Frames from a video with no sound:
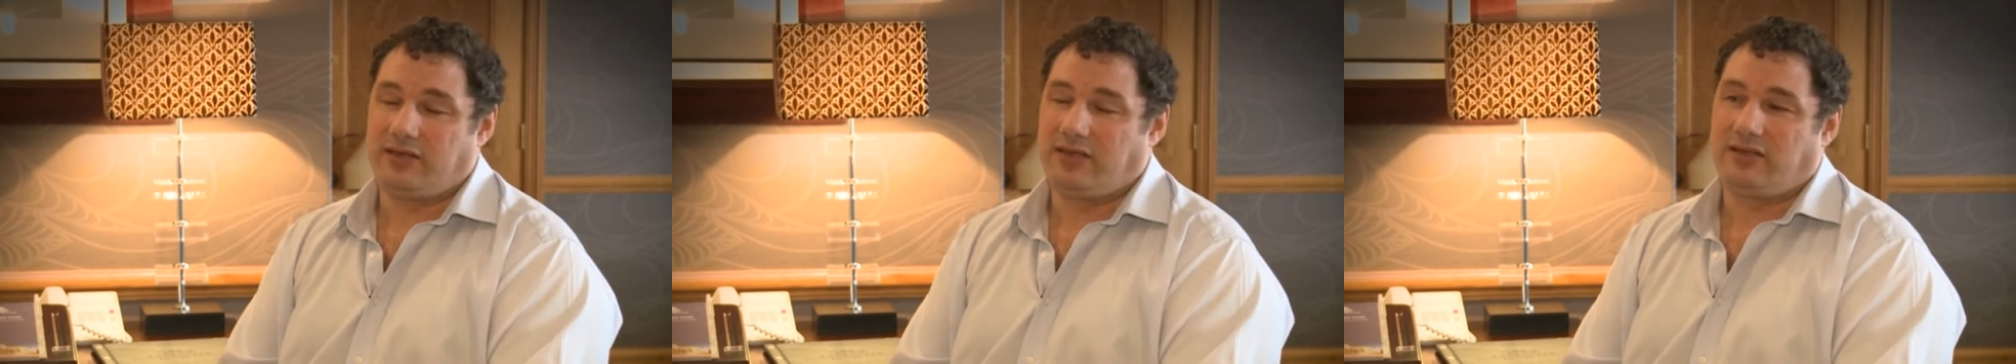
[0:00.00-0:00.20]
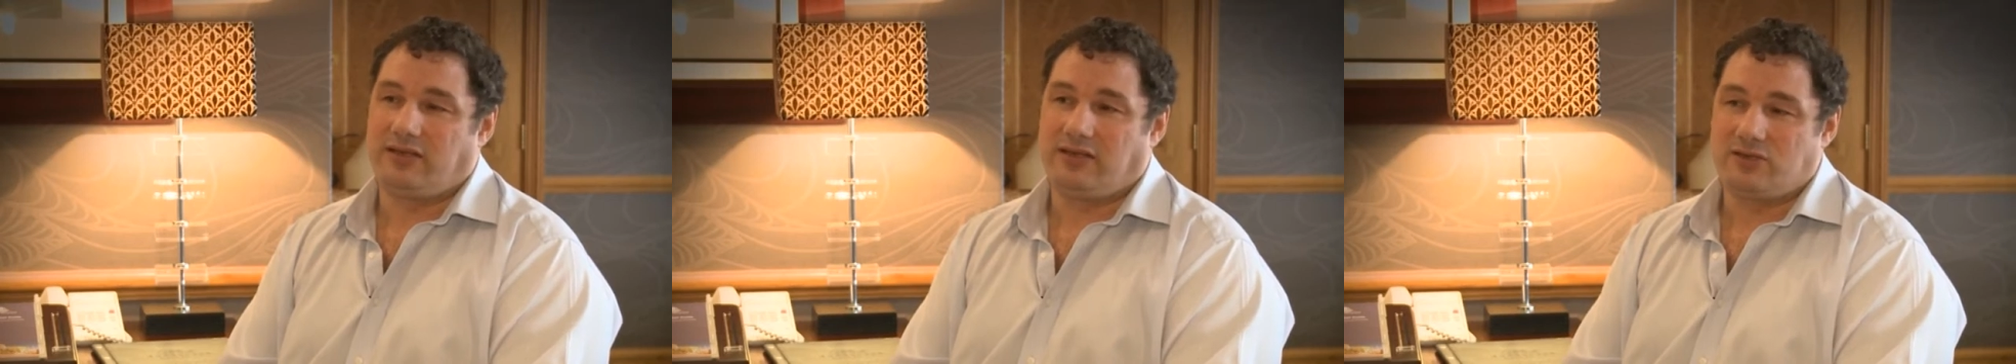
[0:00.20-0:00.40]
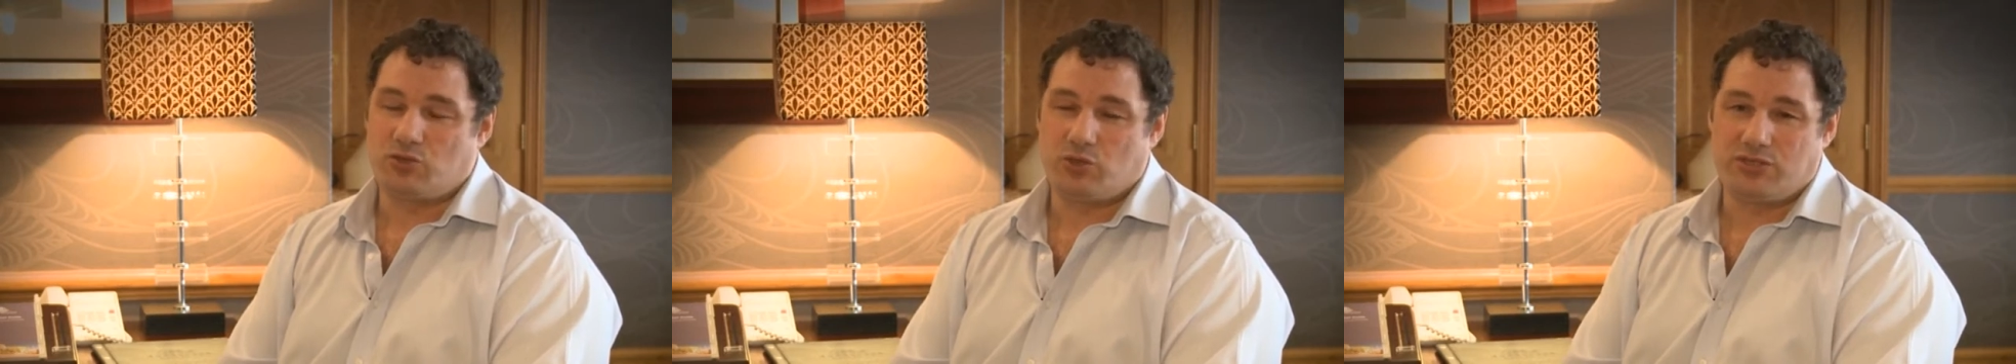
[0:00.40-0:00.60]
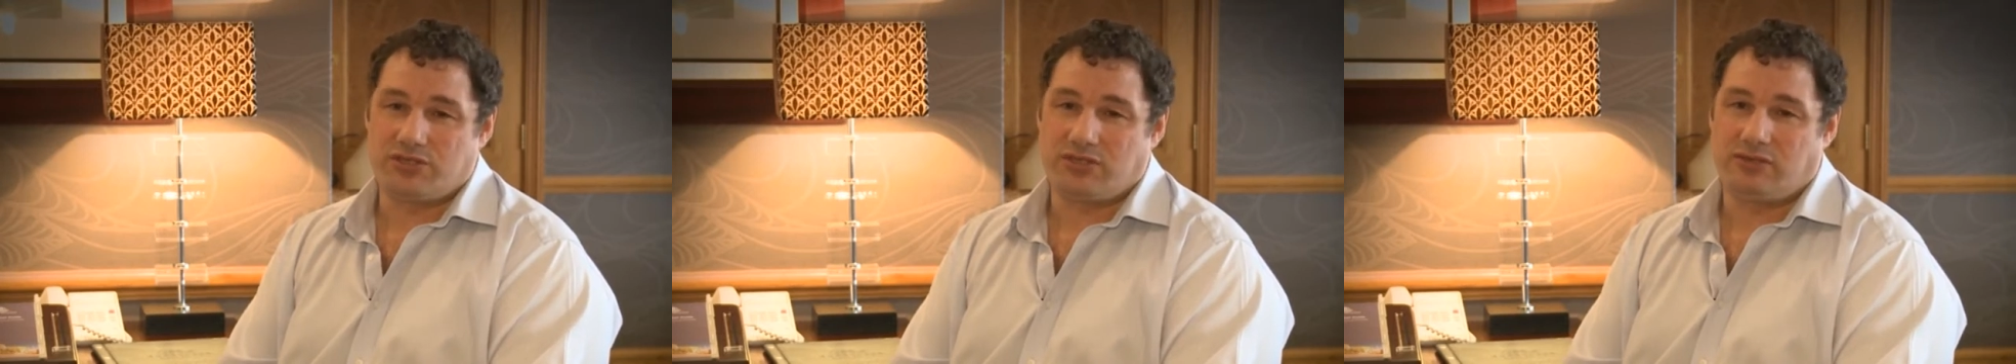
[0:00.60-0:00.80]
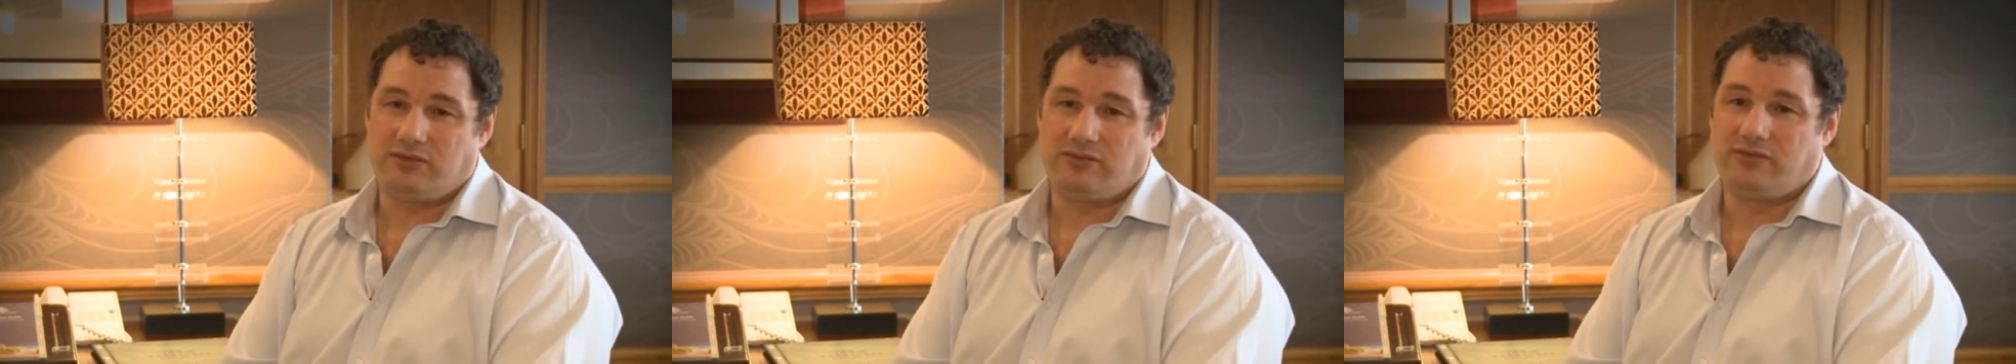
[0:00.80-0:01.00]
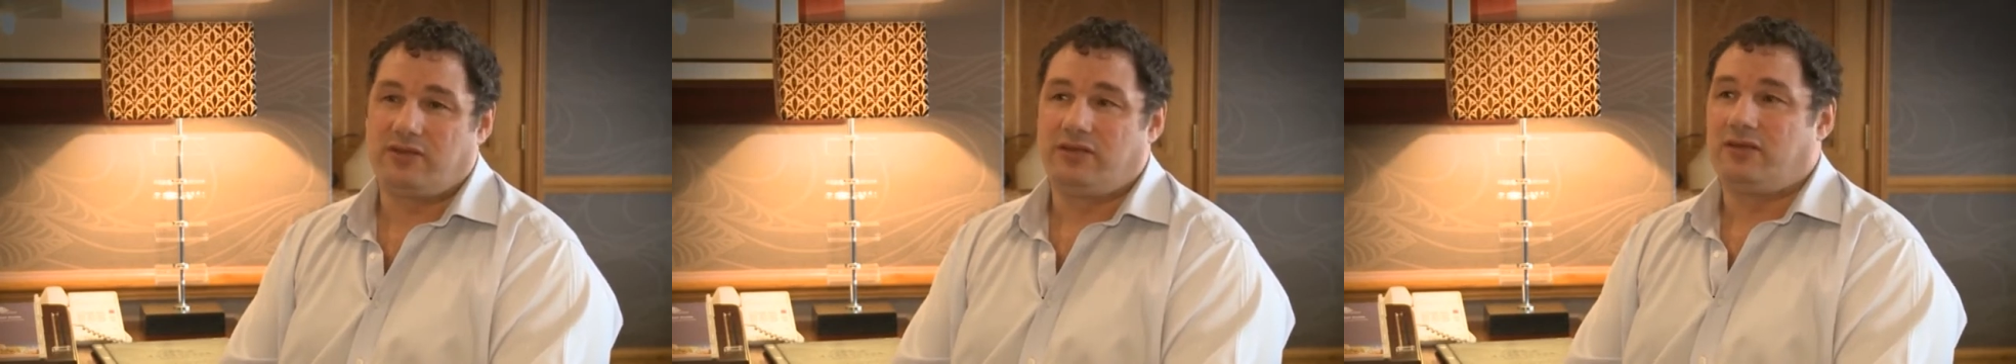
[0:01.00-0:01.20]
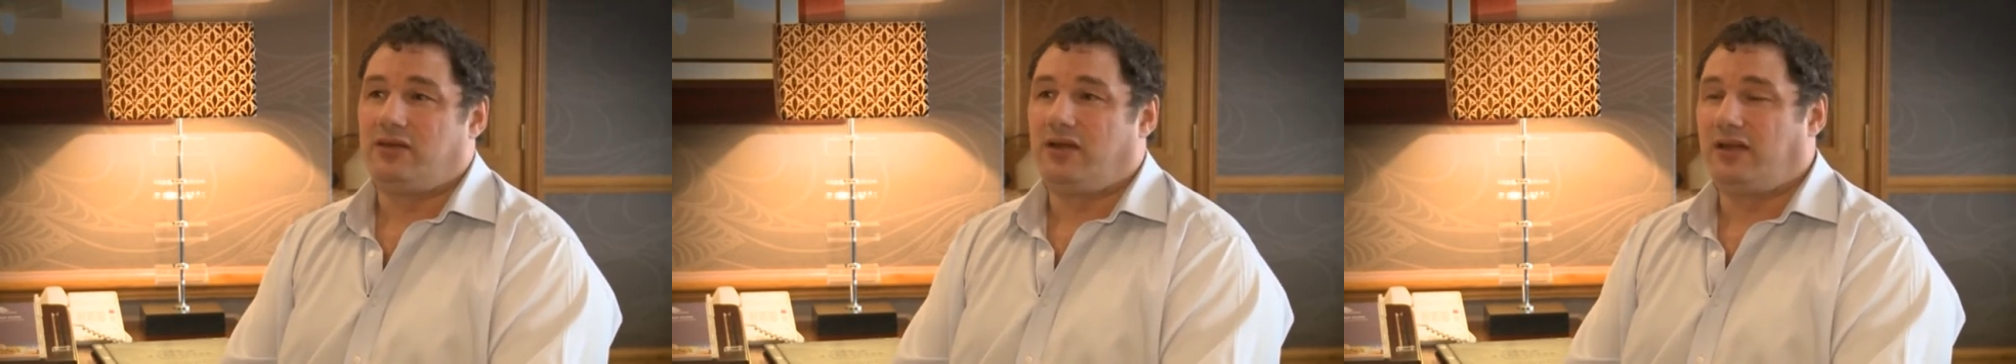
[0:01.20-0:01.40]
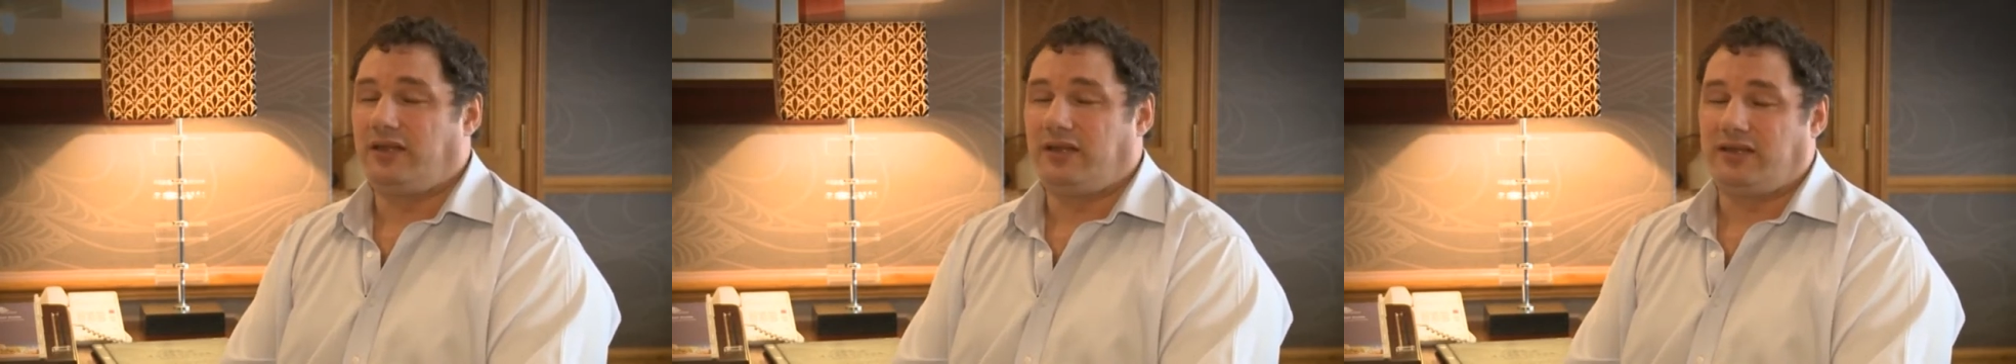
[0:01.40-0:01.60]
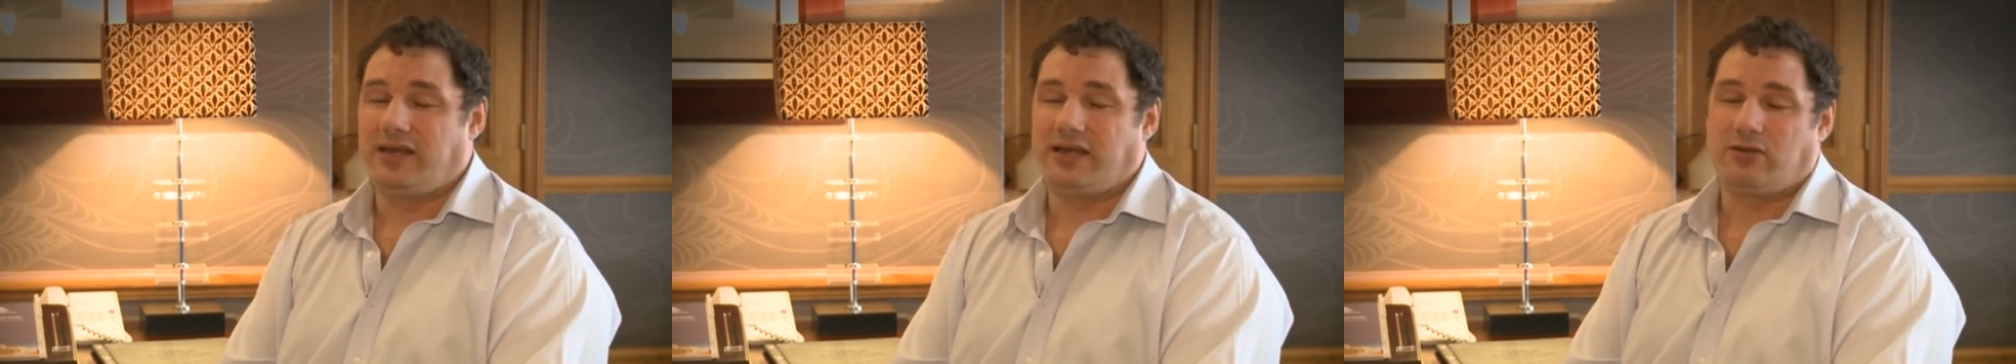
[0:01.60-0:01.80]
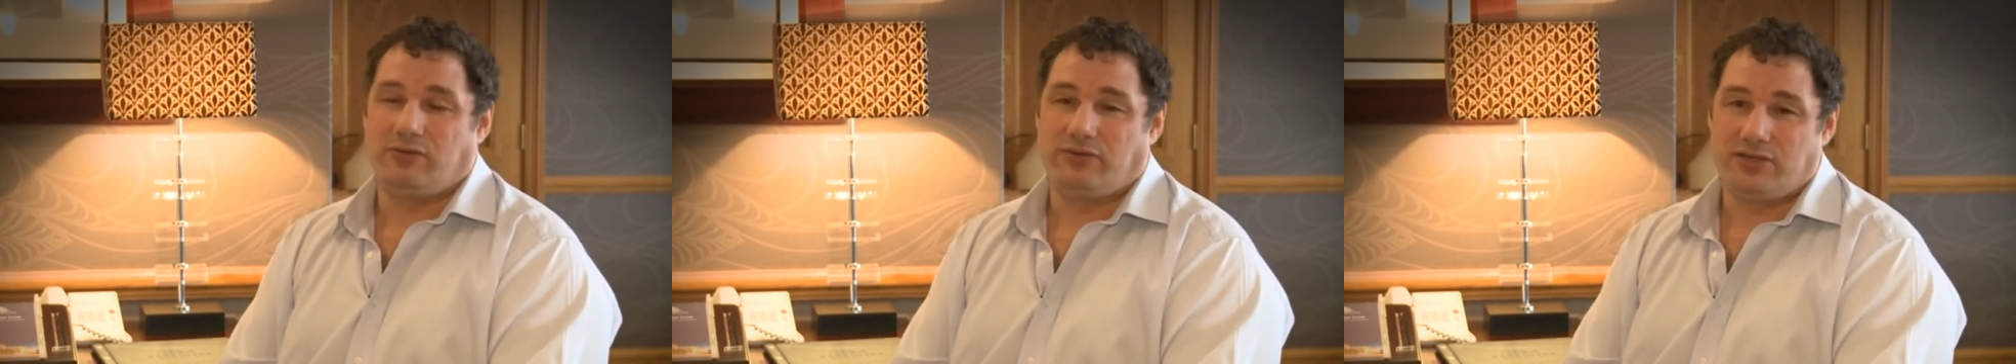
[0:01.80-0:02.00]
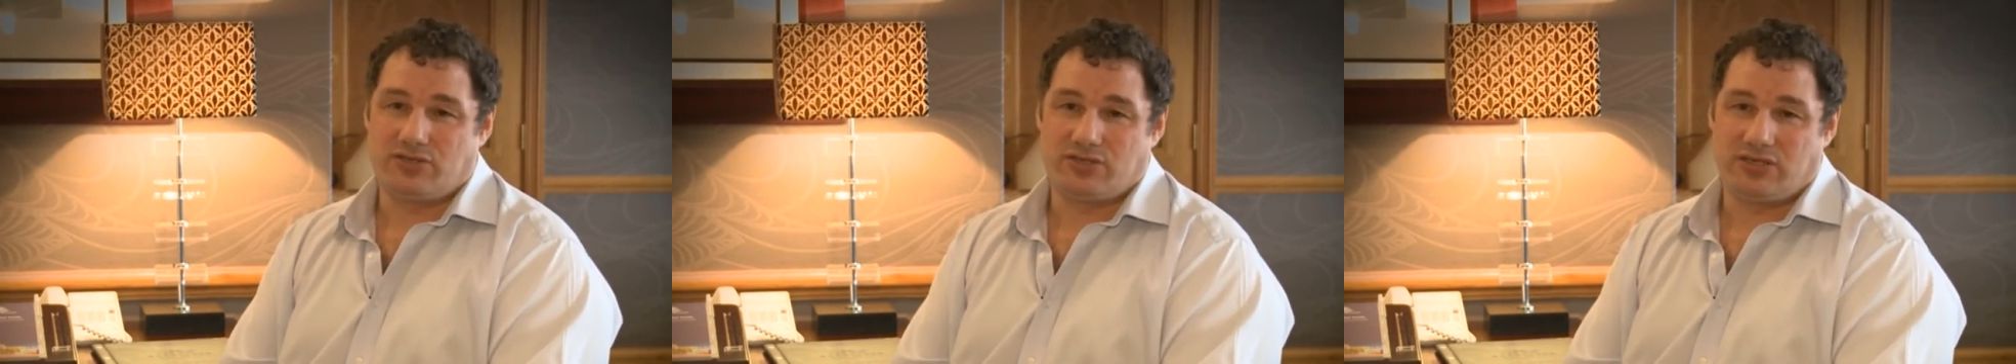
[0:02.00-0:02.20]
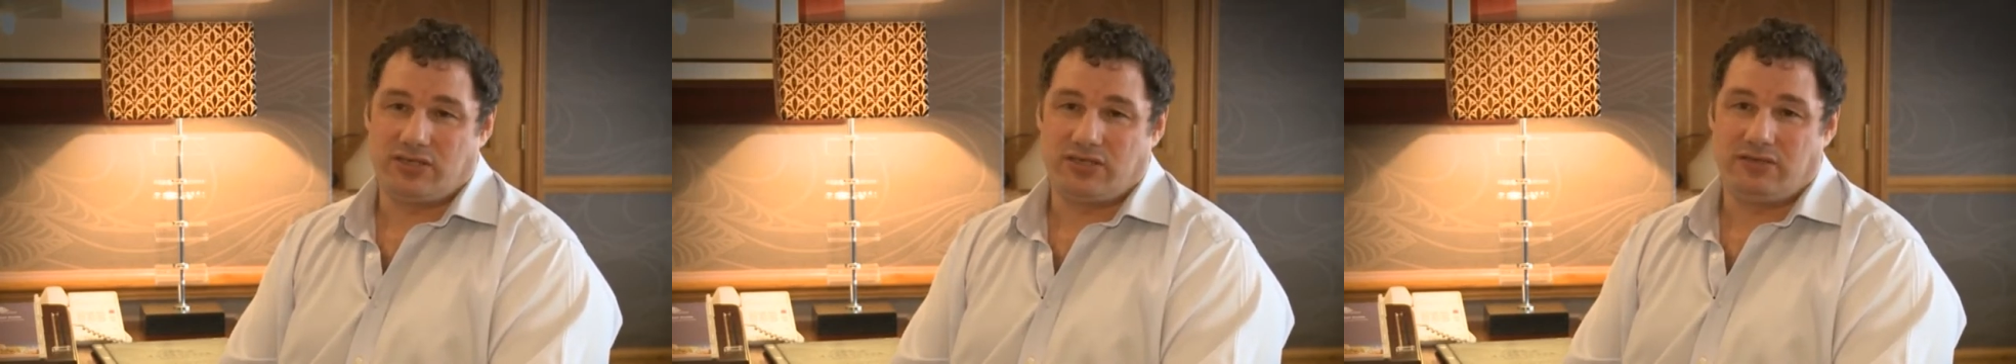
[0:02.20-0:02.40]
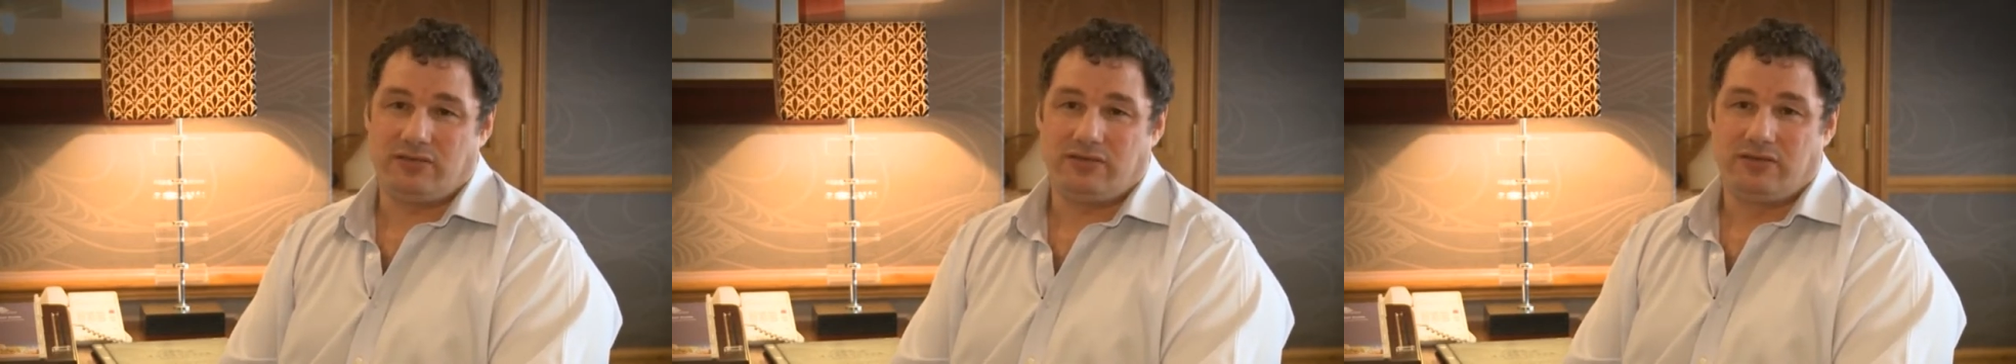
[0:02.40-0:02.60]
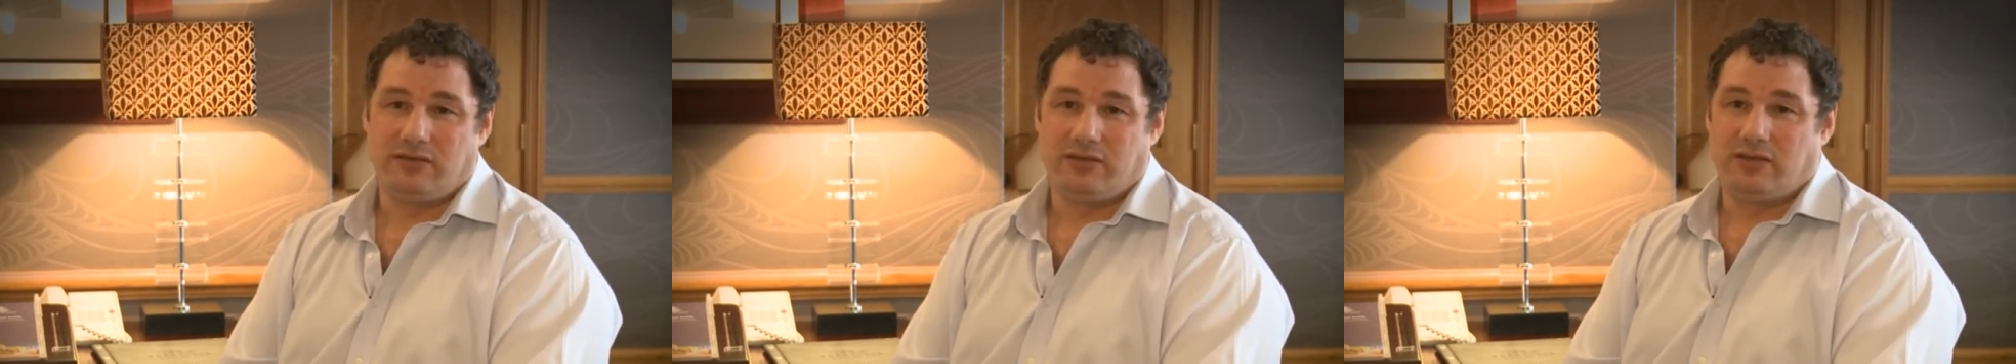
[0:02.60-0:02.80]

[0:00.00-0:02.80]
I need electricians, I need air conditioning